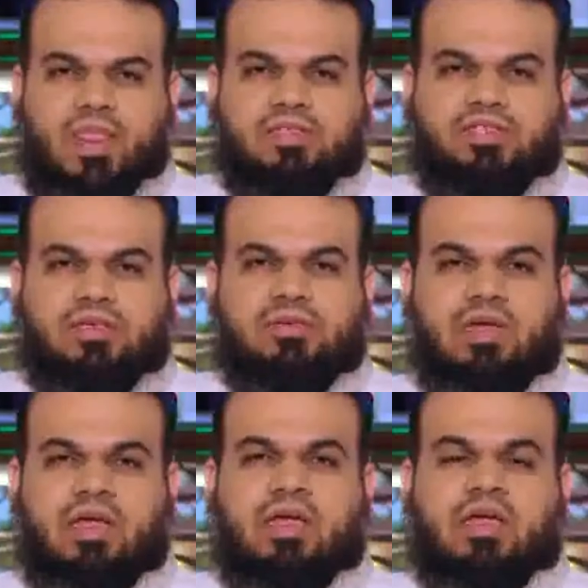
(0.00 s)
So
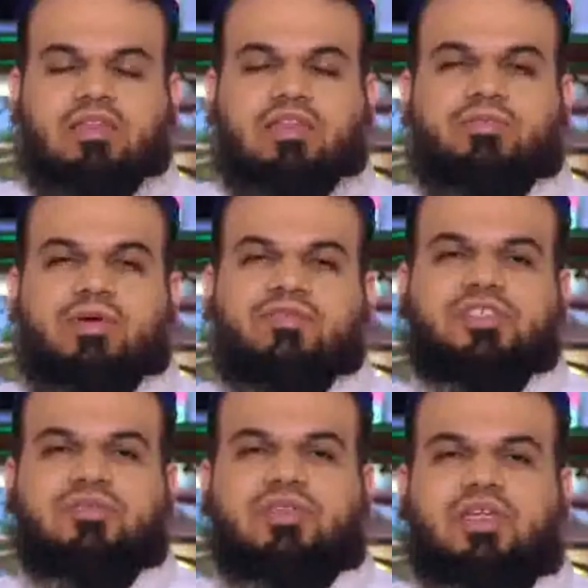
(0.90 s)
the
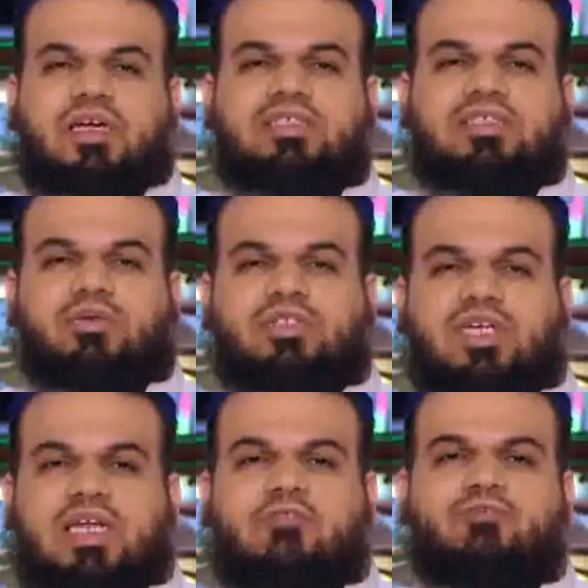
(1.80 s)
prophets of Allah Azza wa
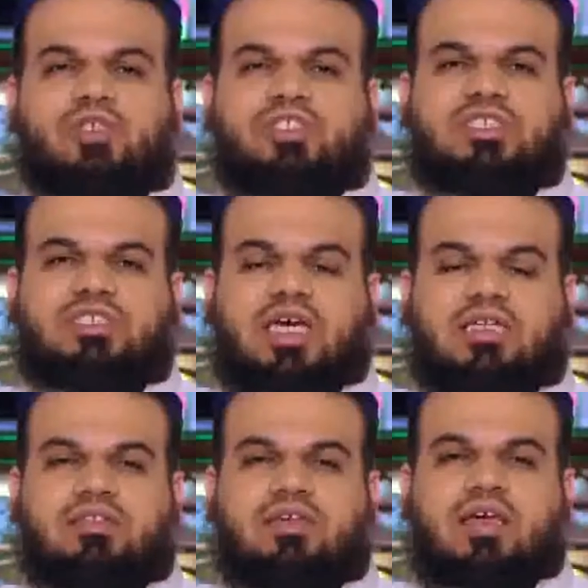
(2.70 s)
Jal have
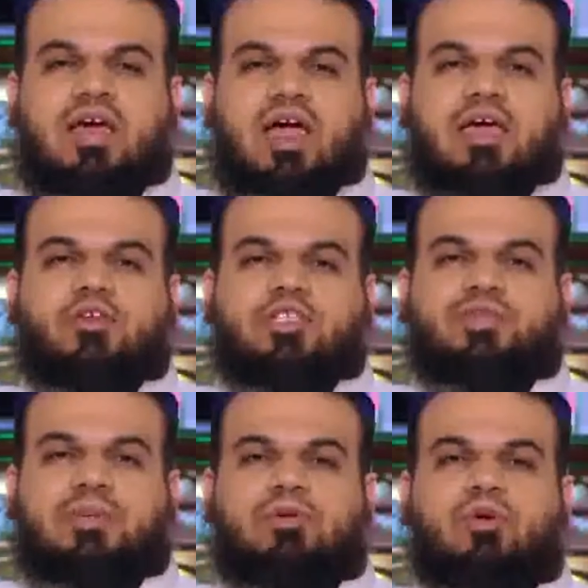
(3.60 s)
mu'jizat. And those
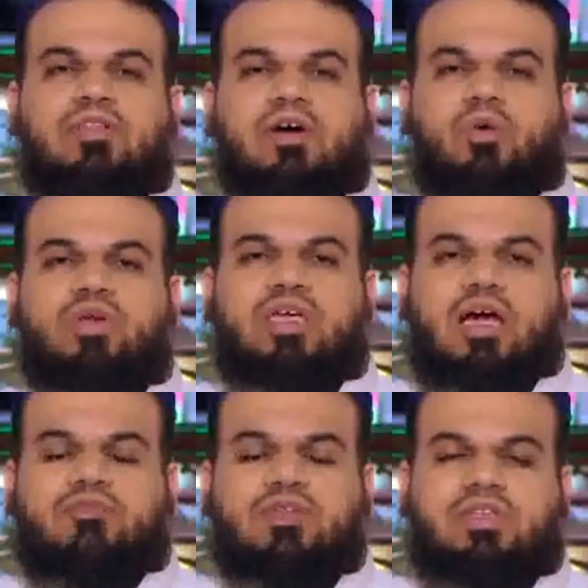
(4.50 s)
people who are the
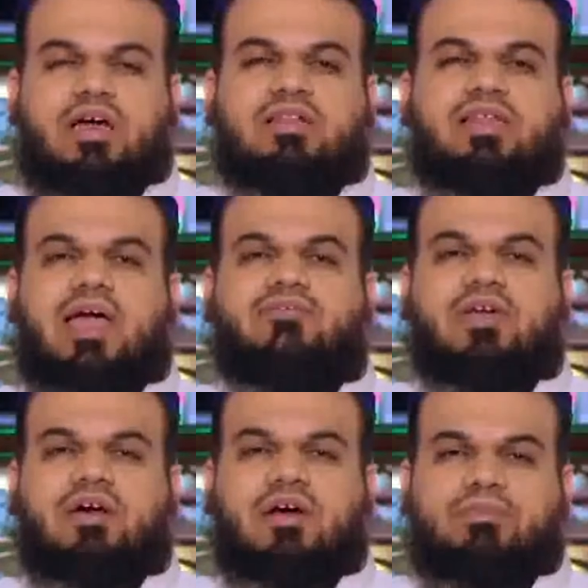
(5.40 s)
awliya of Allah, they have
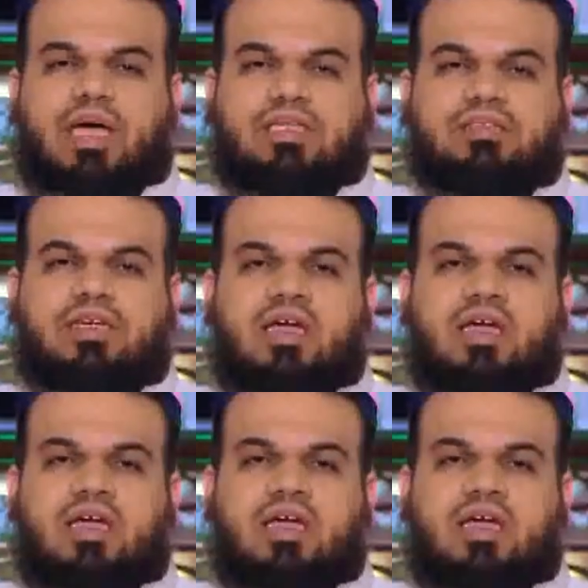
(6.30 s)
karamat.